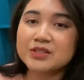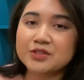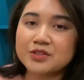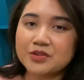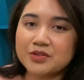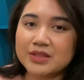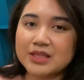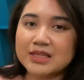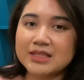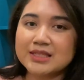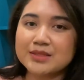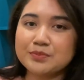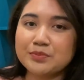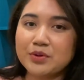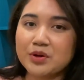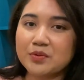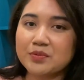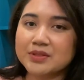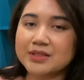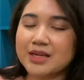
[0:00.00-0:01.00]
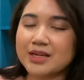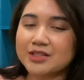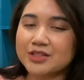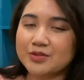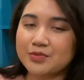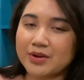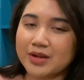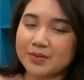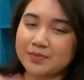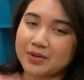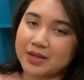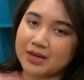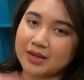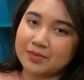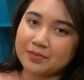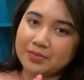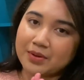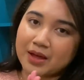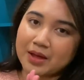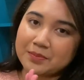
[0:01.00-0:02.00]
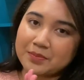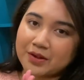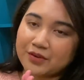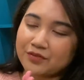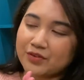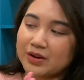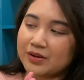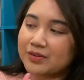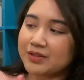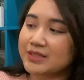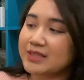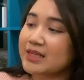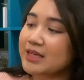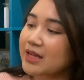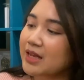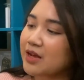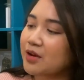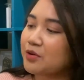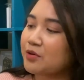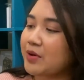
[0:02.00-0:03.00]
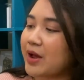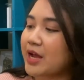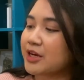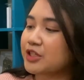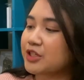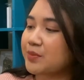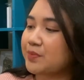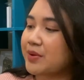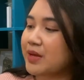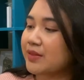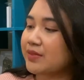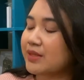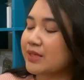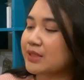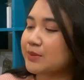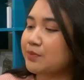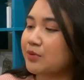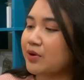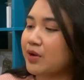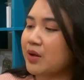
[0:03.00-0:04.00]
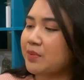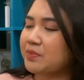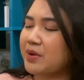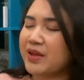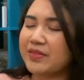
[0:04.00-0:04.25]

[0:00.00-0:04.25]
So this book was actually recommended by my friend Lucinda, who actually picked this book up,